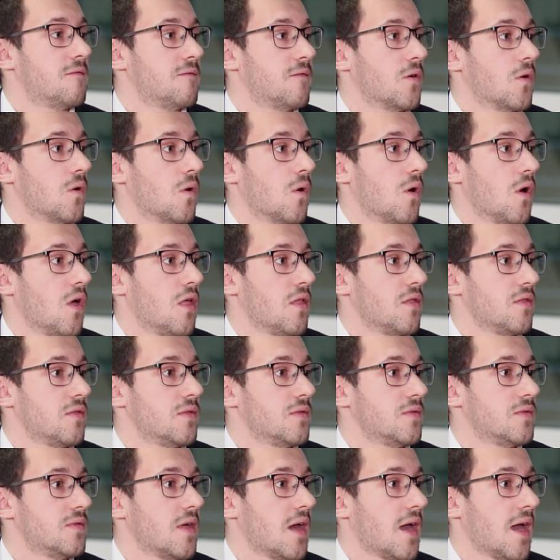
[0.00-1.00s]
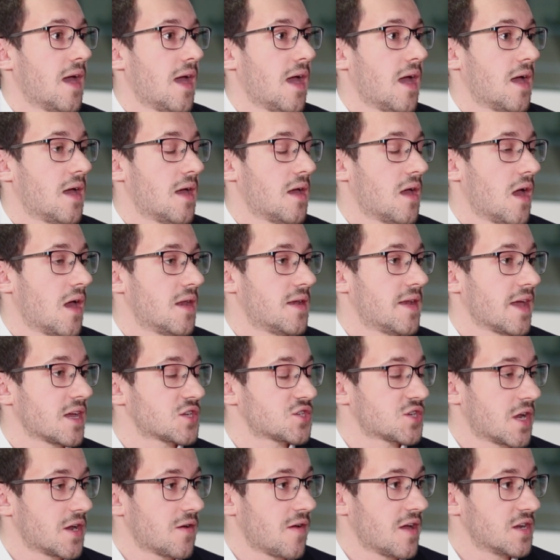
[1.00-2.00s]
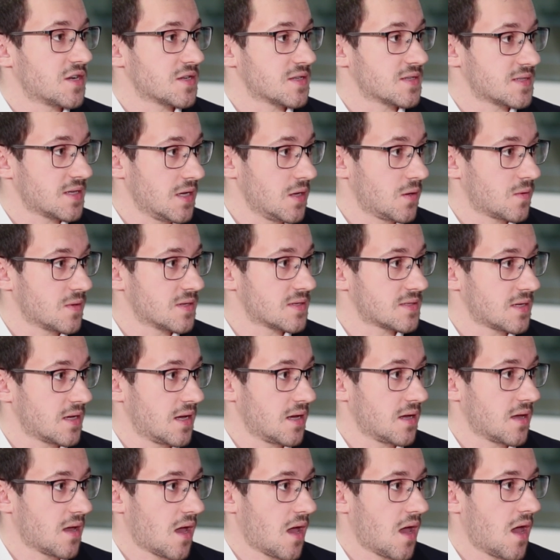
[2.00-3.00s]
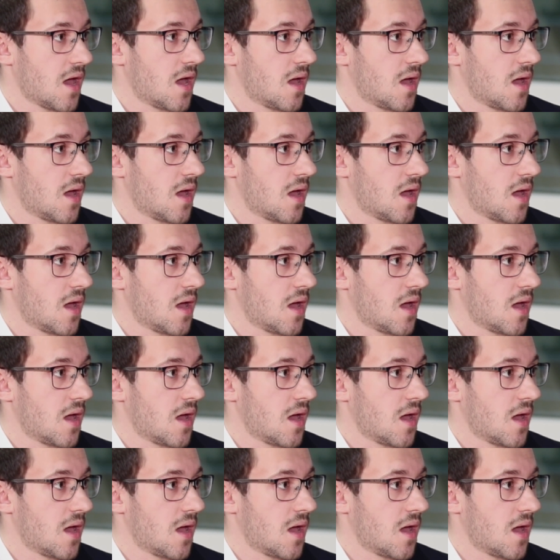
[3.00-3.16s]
for their next generation sequencing